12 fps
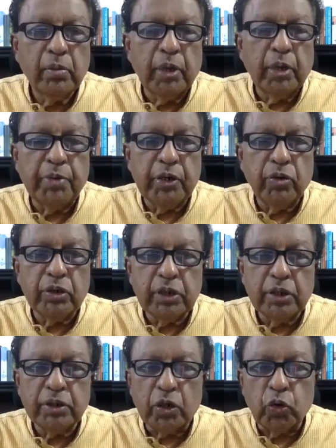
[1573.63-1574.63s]
Maybe it was
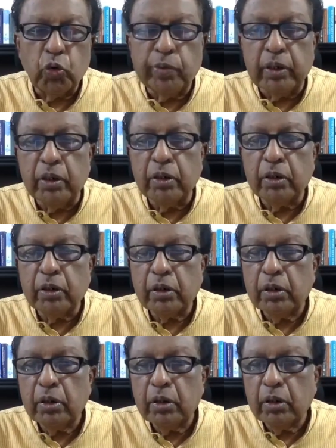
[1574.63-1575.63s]
just a rumor,
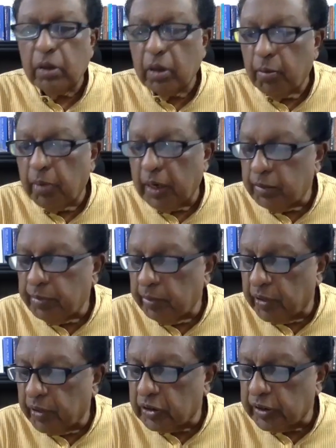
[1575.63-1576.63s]
but
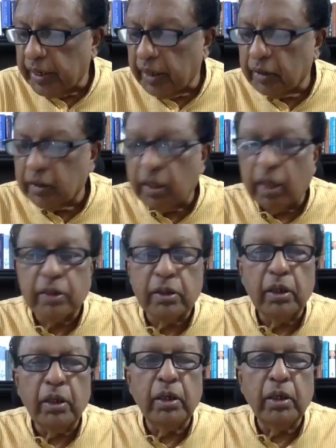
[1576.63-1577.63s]
people say that
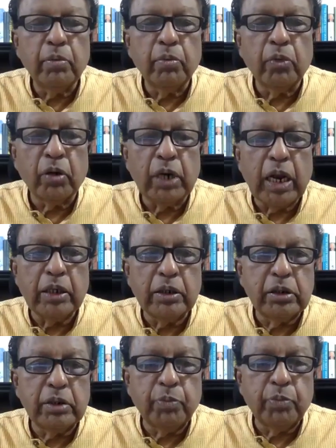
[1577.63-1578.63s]
the
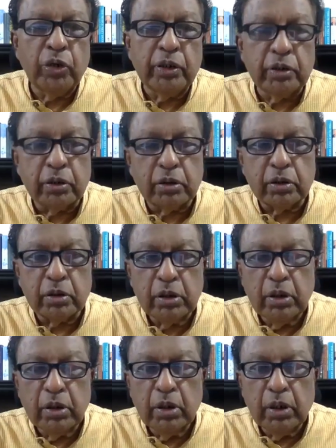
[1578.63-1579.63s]
morality police
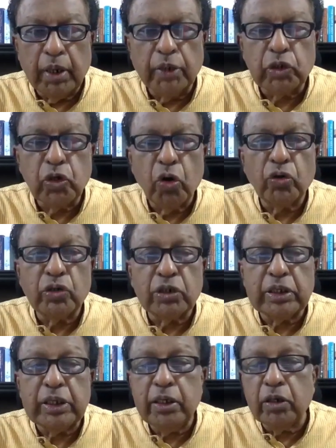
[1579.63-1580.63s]
is not
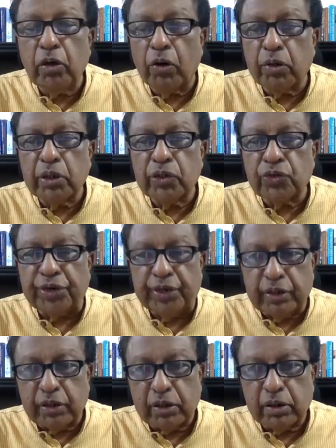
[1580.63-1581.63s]
seen on the
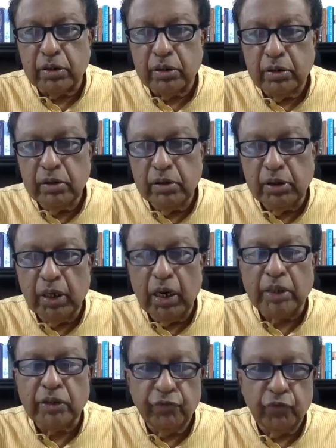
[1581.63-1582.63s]
streets in the
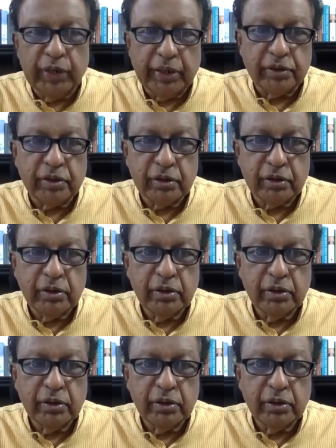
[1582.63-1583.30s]
last few days.